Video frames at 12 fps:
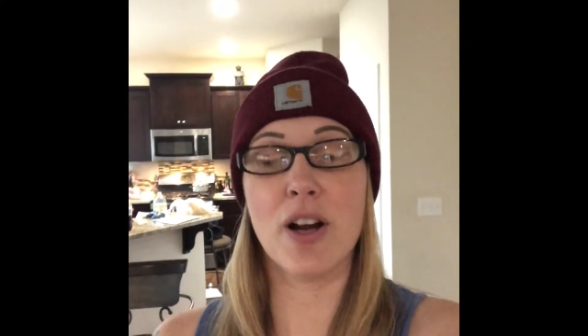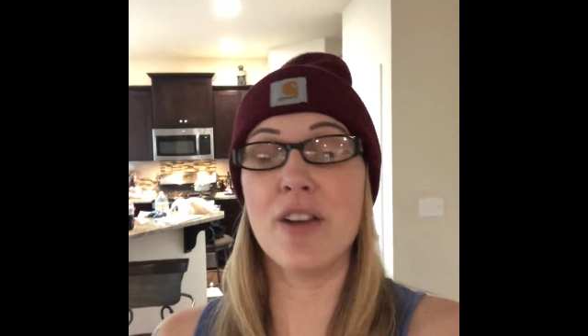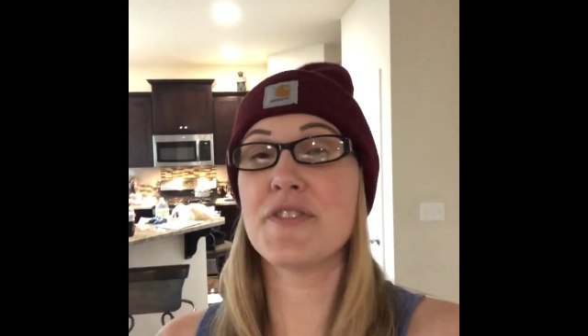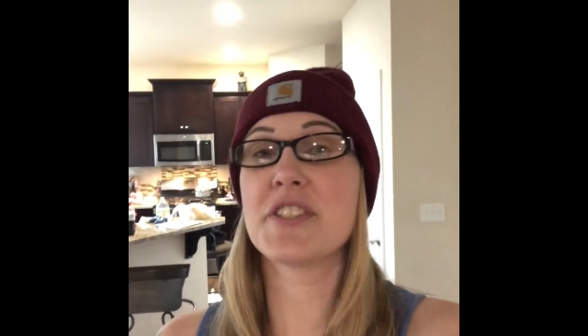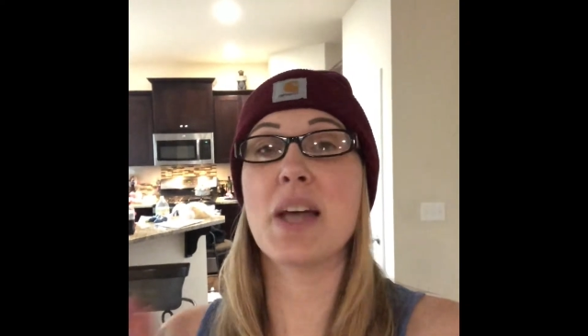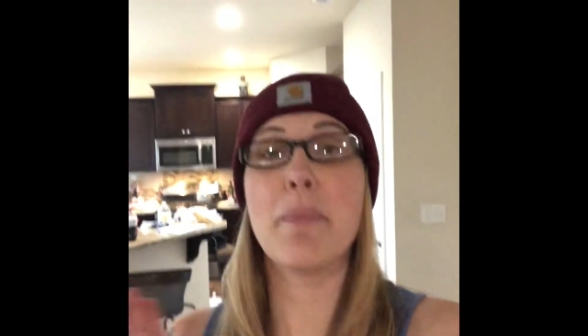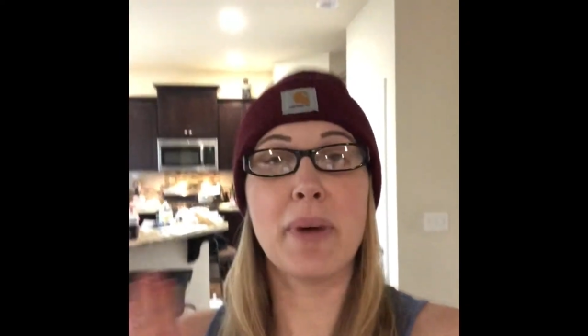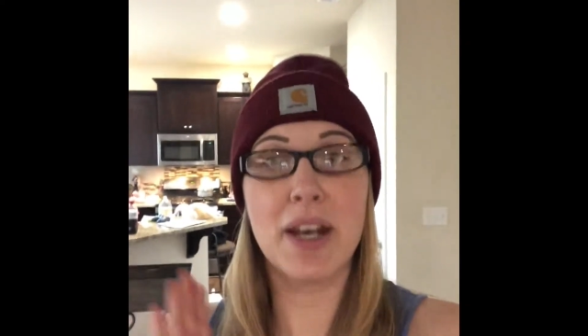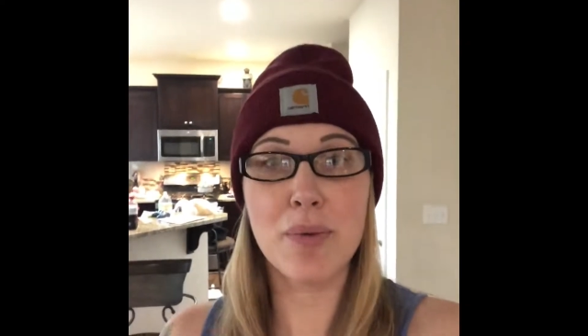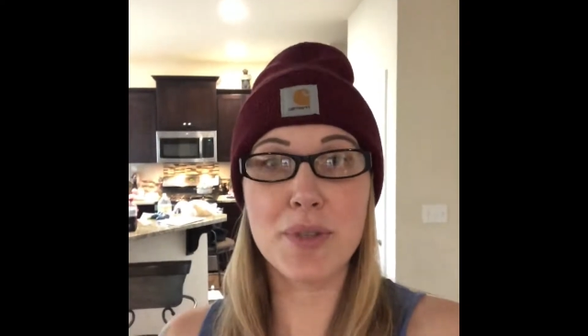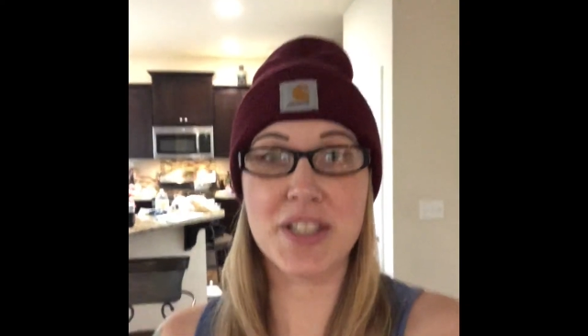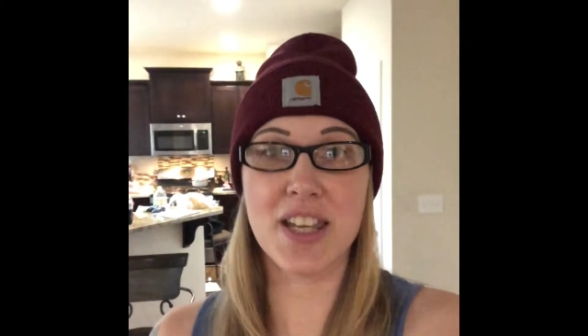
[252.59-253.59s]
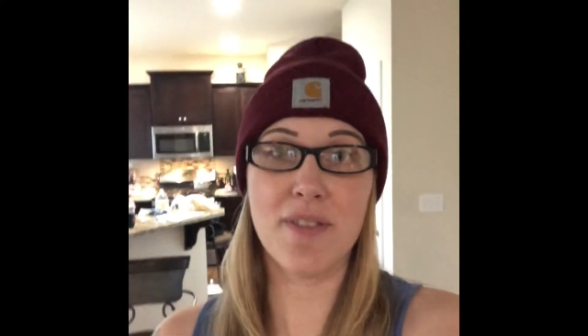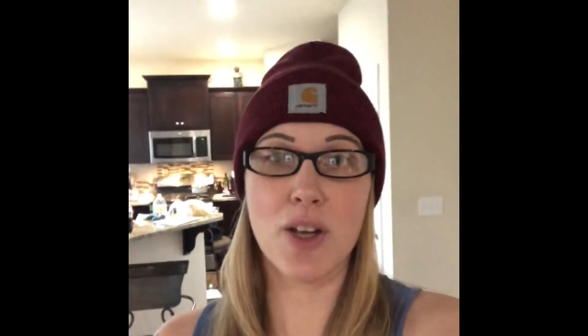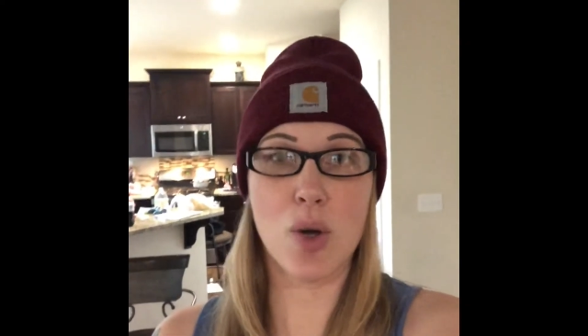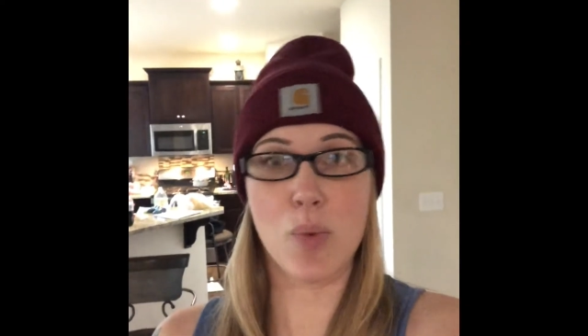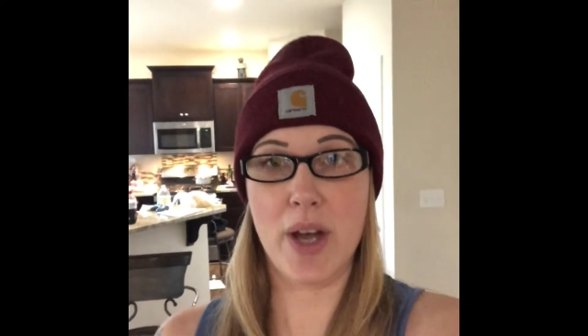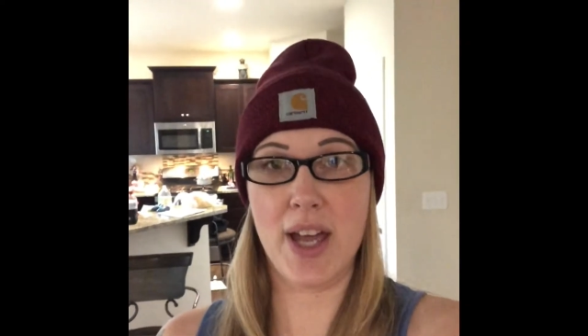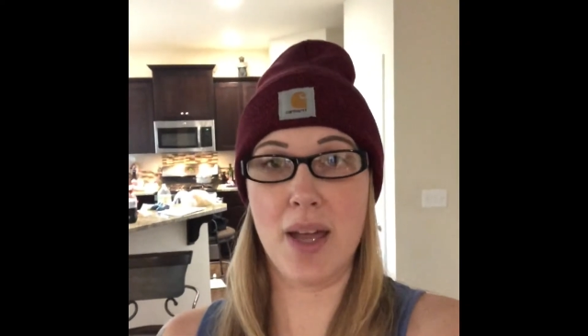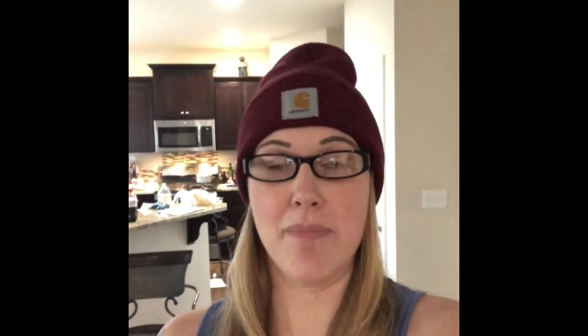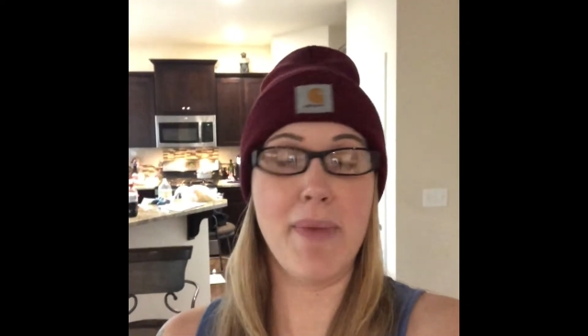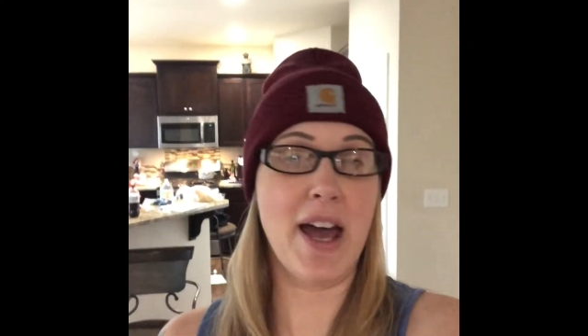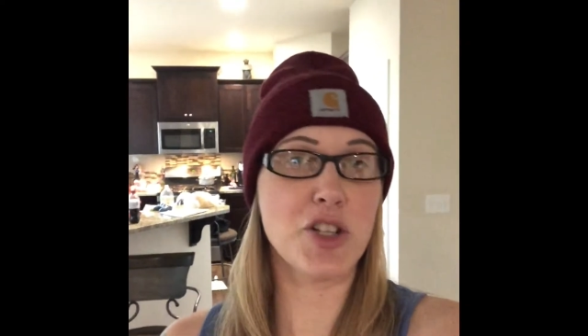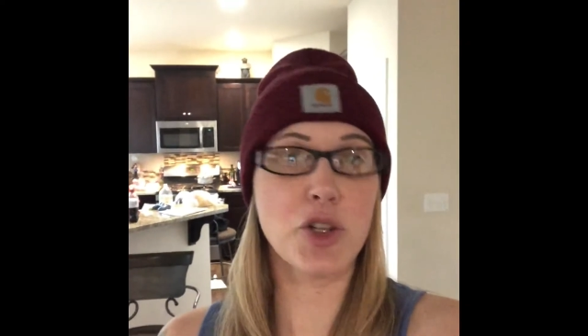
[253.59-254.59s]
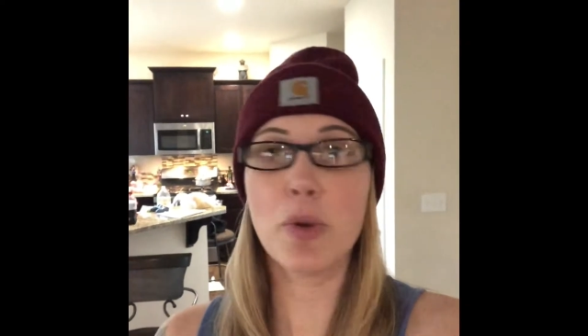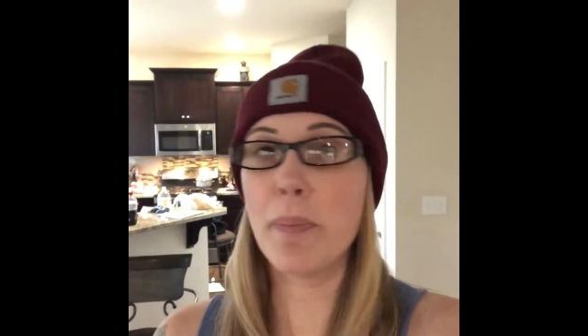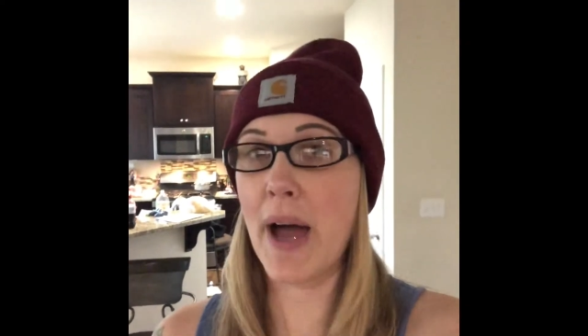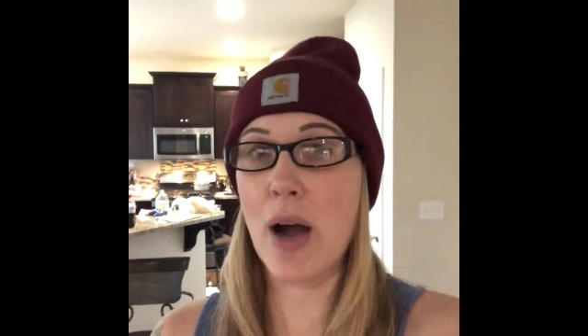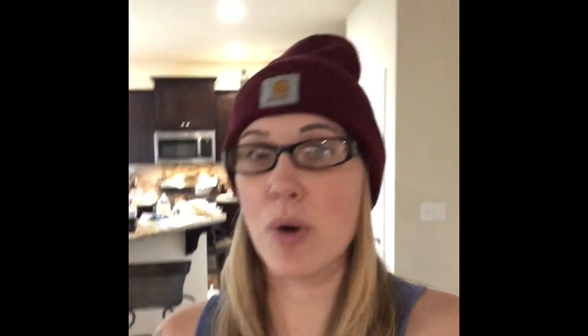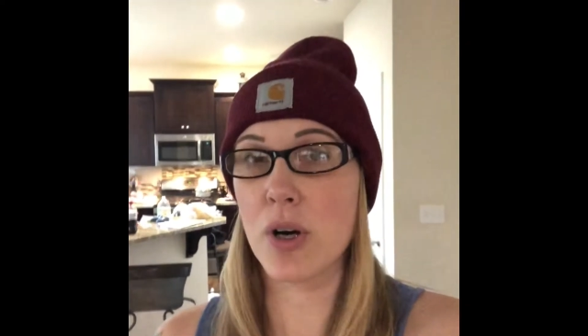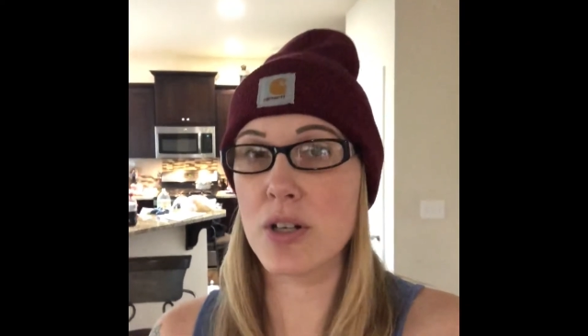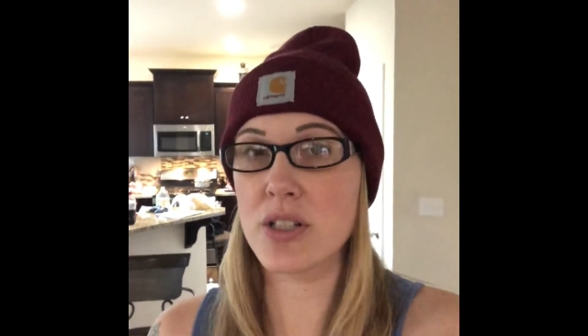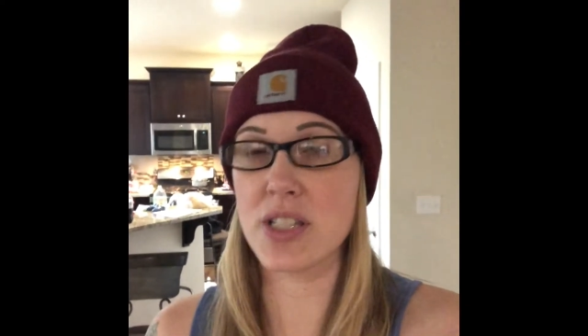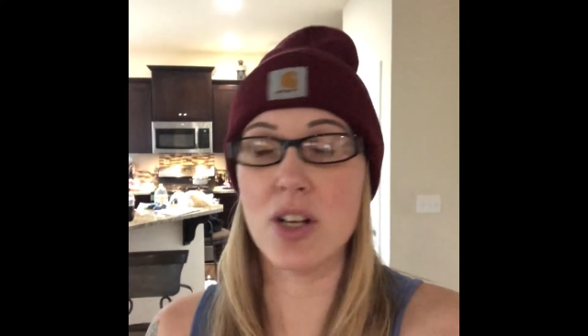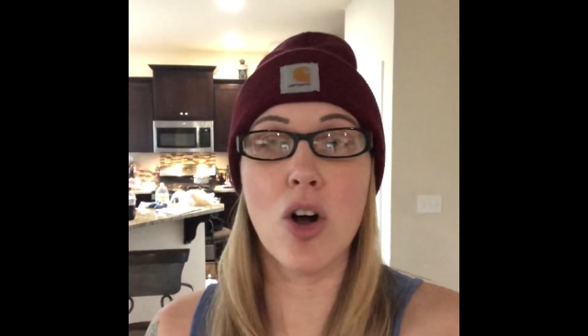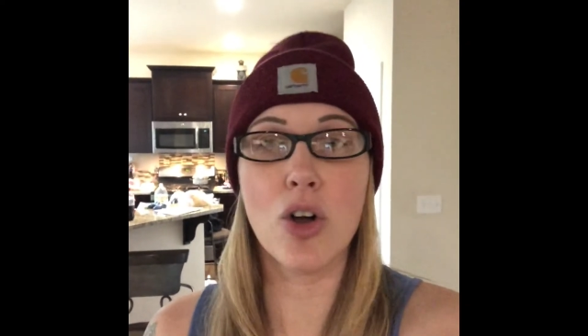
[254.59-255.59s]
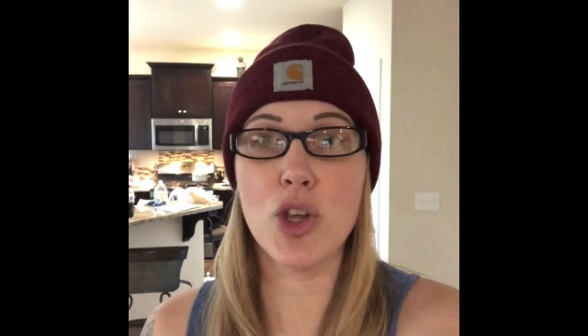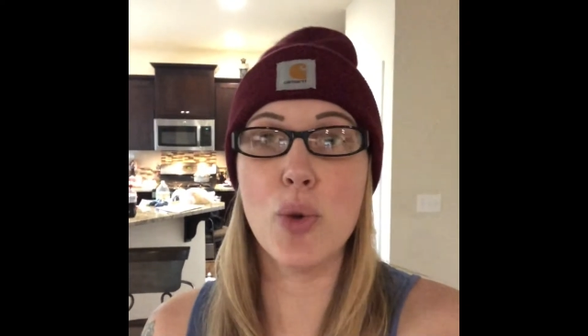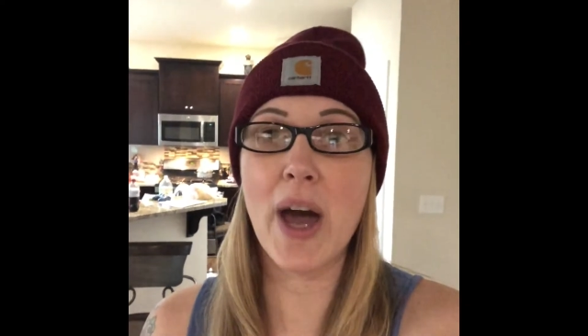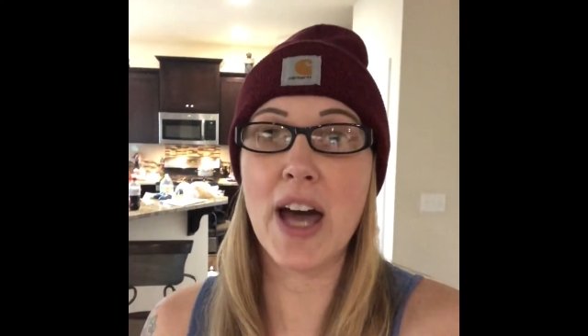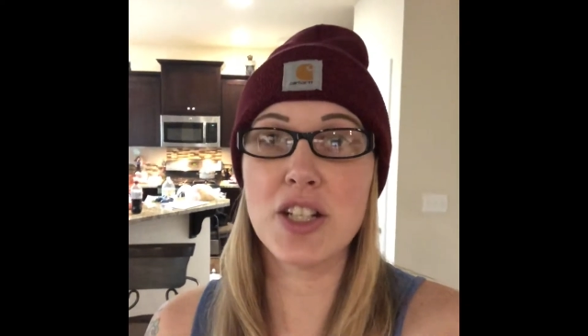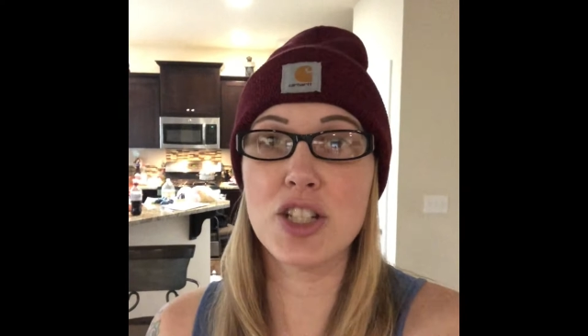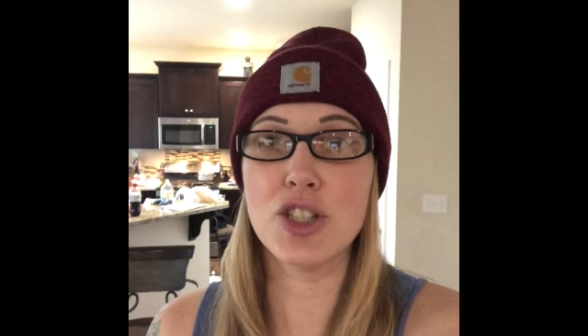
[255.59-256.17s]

if somebody was giving away magical powers and all you had to